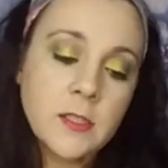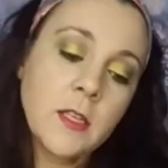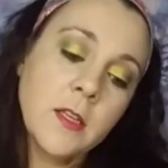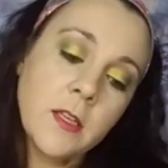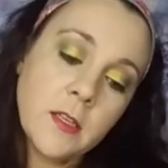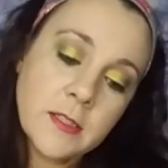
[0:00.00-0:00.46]

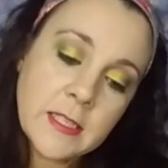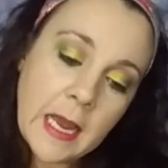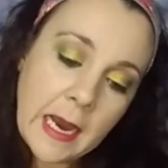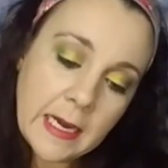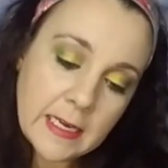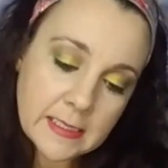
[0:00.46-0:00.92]
a little
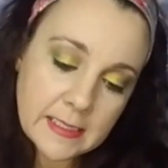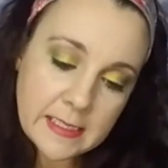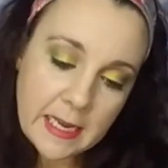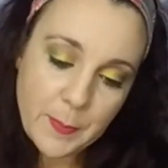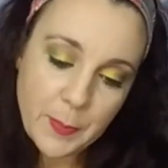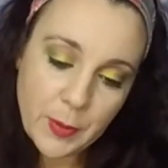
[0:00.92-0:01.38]
tiny
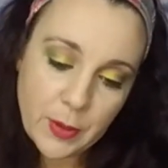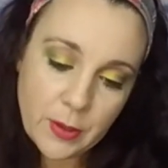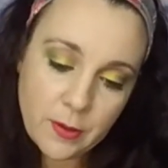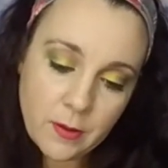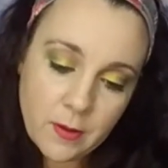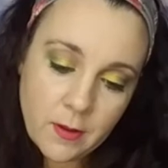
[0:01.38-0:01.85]

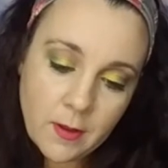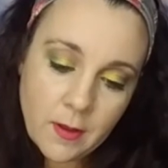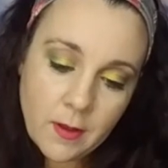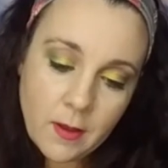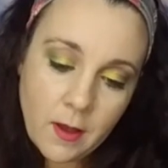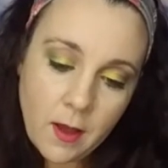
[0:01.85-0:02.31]
sample
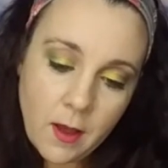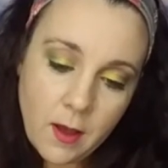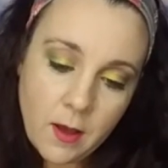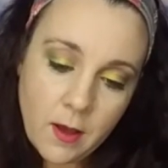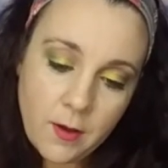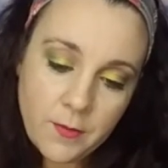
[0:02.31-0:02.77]

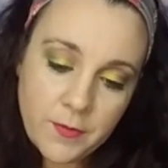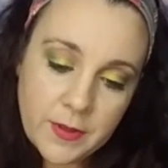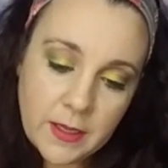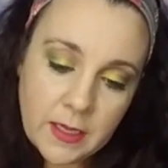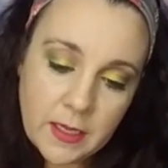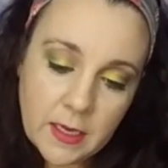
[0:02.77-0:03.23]
of
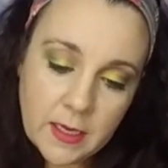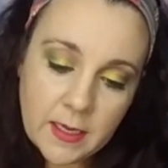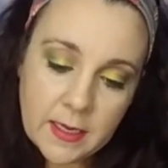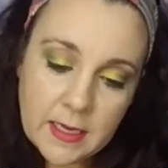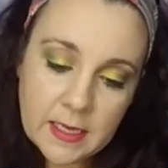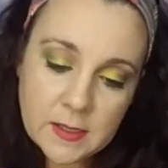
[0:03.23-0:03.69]
the uh,
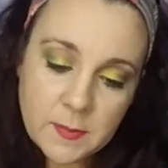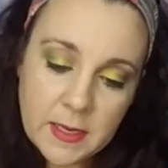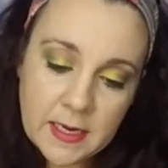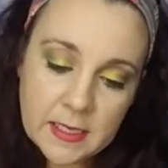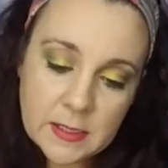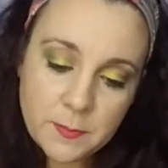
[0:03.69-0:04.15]
IT
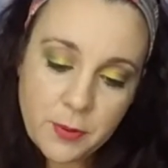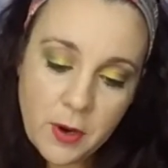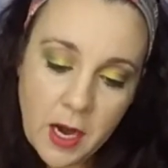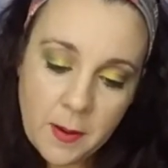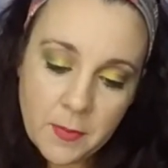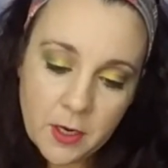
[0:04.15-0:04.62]
Cosmetics
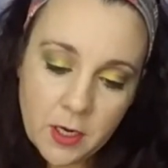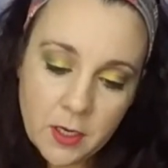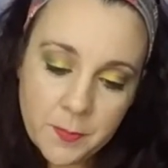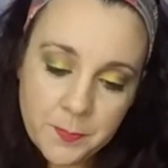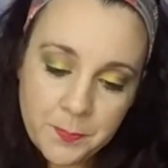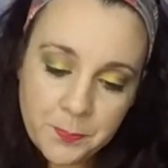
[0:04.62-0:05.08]

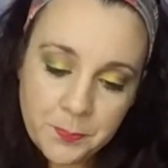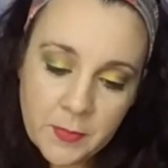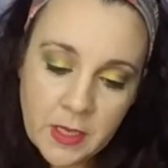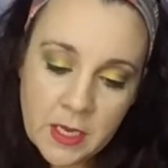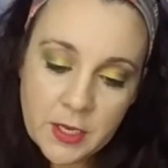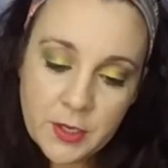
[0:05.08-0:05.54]
Primer,
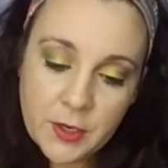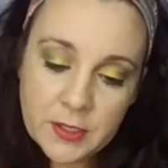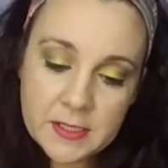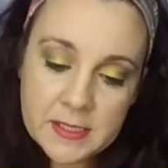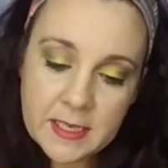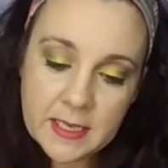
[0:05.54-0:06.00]
Your
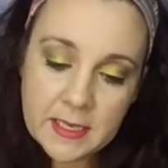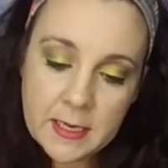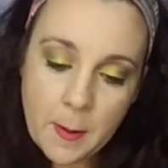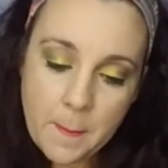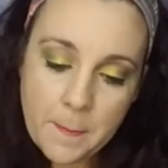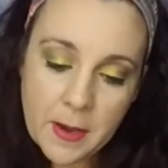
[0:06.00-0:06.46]

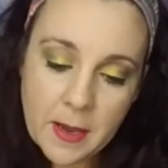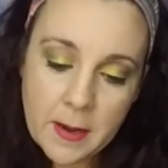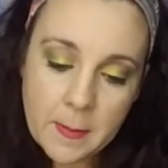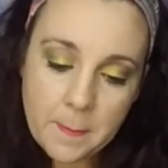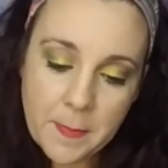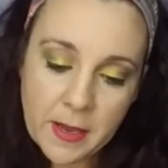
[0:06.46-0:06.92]
Skin
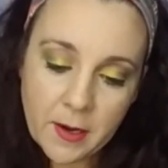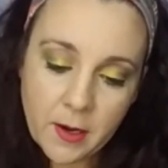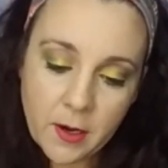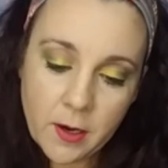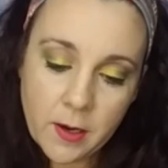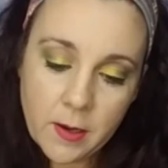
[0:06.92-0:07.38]
But
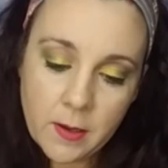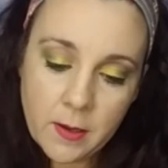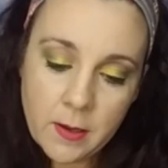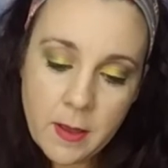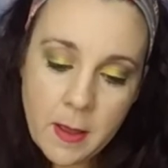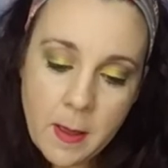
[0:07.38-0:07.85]
Better.
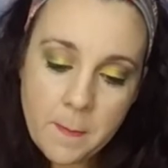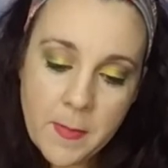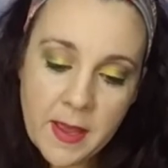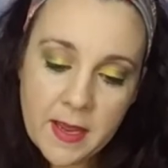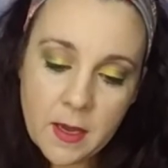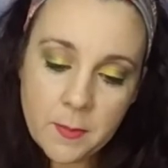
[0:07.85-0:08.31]

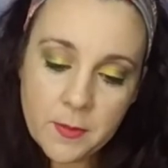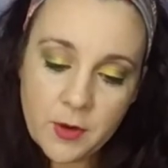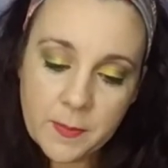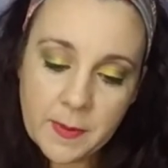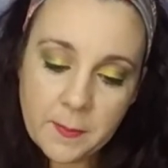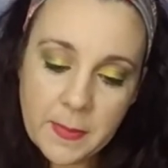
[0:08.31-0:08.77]
Makeup
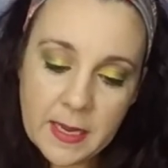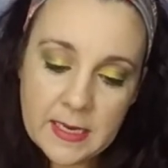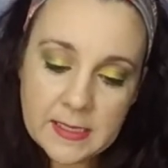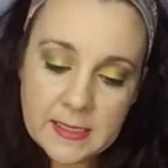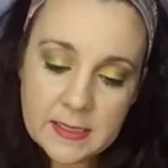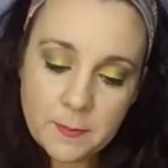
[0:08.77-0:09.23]
Gripping
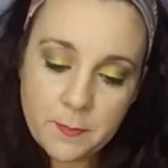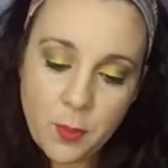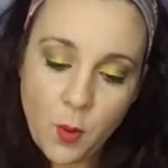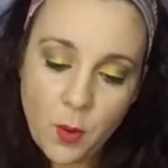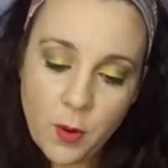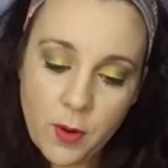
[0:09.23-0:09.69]
Base,
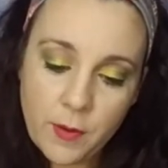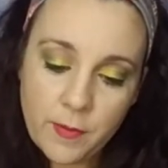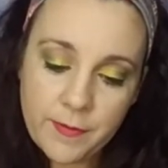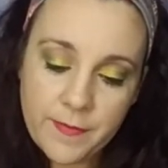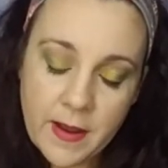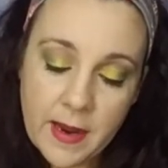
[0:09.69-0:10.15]
Pore
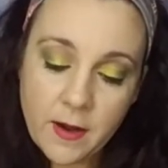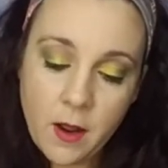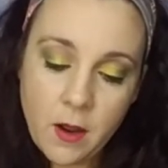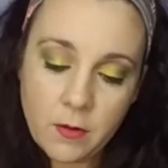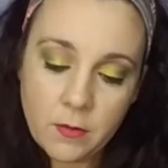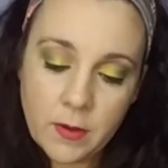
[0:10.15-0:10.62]
Refine,
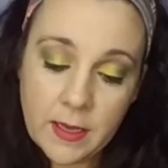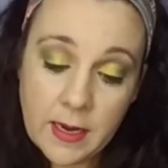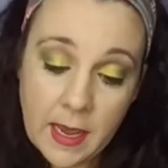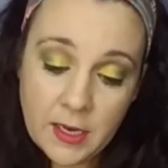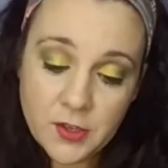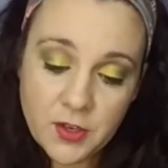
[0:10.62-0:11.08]
oh, and
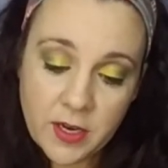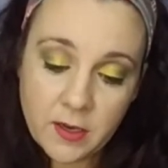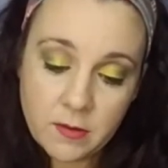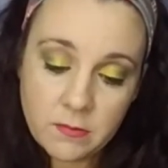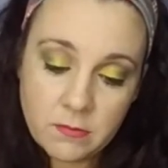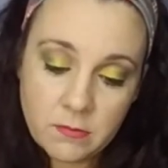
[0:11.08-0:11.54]

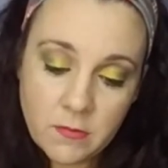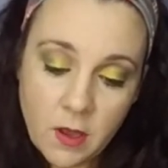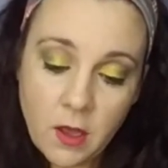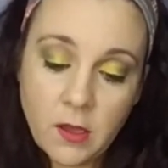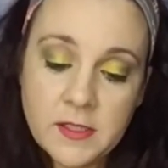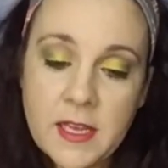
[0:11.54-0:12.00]
Hydrate.
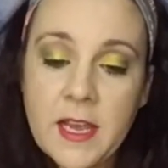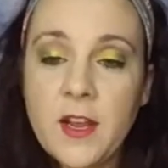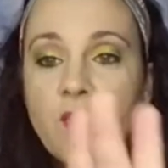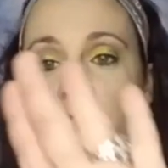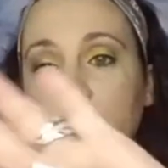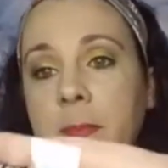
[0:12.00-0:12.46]
All Day
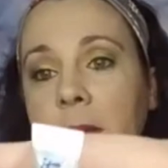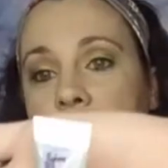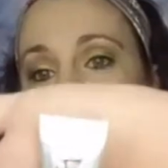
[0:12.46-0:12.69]
Grip